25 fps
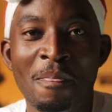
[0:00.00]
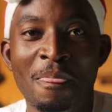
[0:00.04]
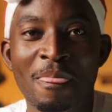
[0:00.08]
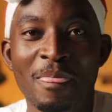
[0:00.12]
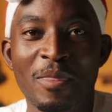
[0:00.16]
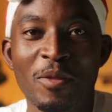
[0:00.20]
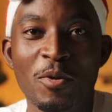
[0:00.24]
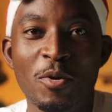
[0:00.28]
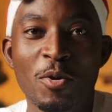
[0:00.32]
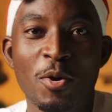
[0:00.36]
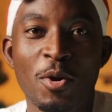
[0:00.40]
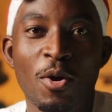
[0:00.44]

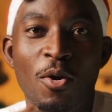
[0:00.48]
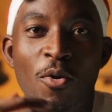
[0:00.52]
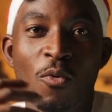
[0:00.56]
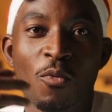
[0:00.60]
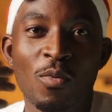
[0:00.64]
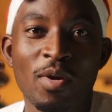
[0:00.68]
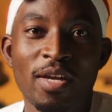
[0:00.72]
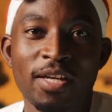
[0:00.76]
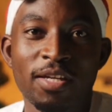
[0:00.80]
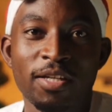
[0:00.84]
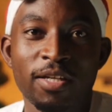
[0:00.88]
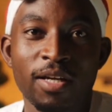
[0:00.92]
You know,
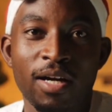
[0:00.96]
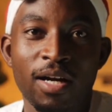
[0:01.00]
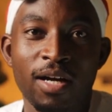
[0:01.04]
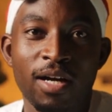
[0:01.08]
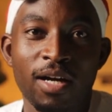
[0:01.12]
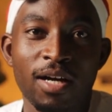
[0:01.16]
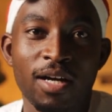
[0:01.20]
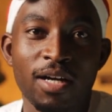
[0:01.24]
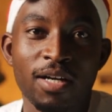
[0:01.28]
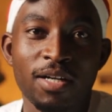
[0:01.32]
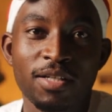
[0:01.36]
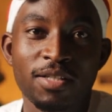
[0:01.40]
we
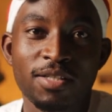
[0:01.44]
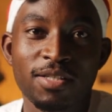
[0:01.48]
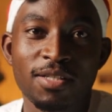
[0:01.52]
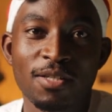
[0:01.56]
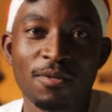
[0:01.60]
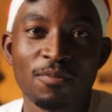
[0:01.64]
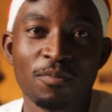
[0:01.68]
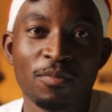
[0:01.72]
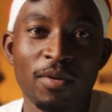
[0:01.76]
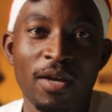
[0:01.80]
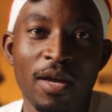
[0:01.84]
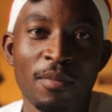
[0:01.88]
just
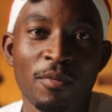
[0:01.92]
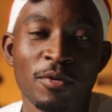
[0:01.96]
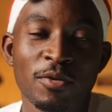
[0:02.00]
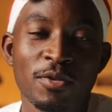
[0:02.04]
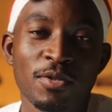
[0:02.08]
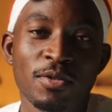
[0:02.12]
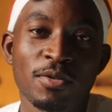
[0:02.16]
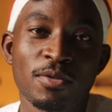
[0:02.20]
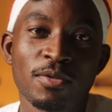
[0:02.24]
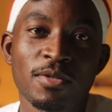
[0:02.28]
be able to